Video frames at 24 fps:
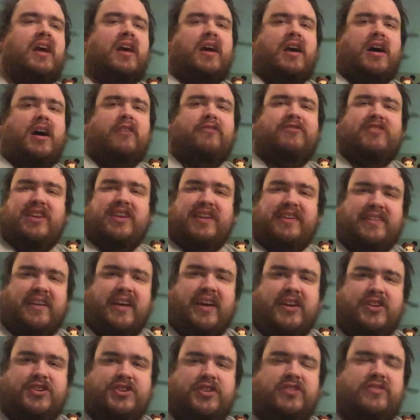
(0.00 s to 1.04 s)
Vanessa
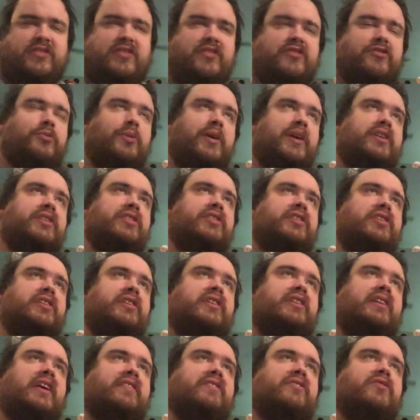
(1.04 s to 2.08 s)
Hudgens is quite good
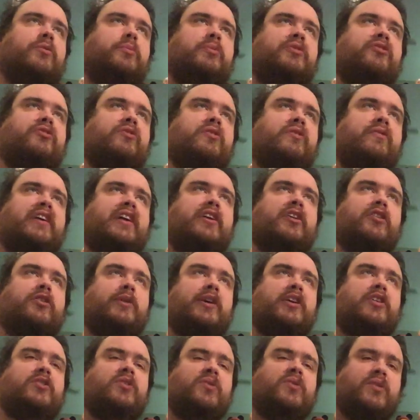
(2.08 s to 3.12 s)
as almost sort of like a
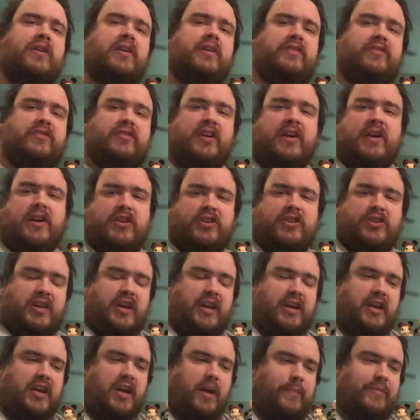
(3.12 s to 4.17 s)
Greek chorus. She kind
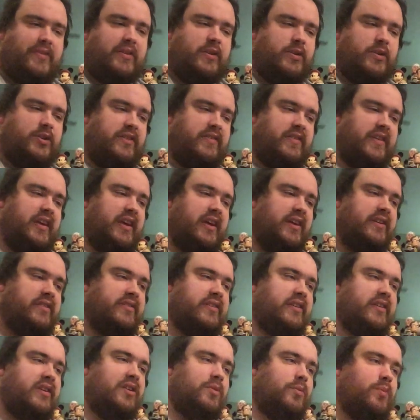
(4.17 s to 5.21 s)
of comes in, she's a young
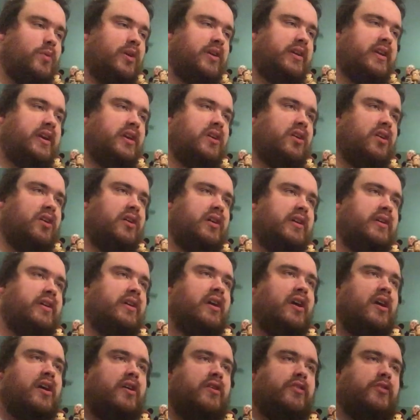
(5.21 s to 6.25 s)
singer working on
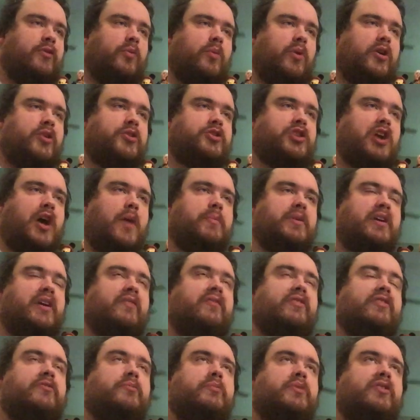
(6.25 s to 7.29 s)
the workshopping of
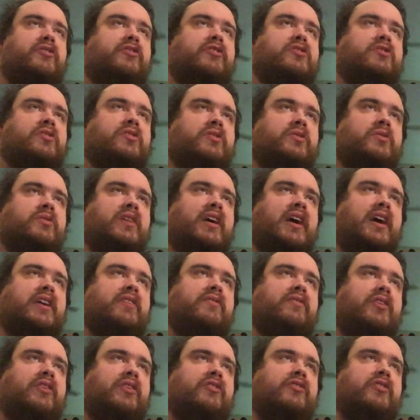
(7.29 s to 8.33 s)
his musical, who kind of
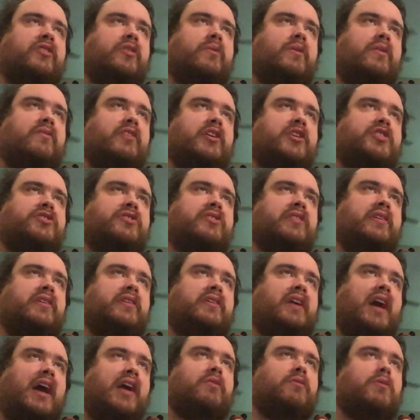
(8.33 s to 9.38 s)
also eventually
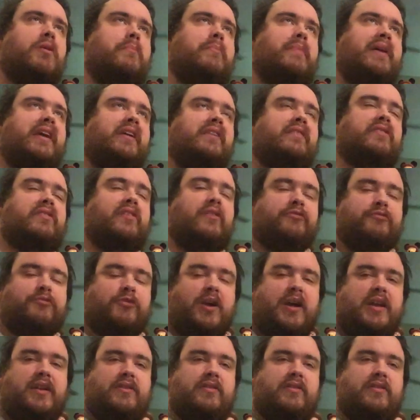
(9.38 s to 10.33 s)
kind of remains a friend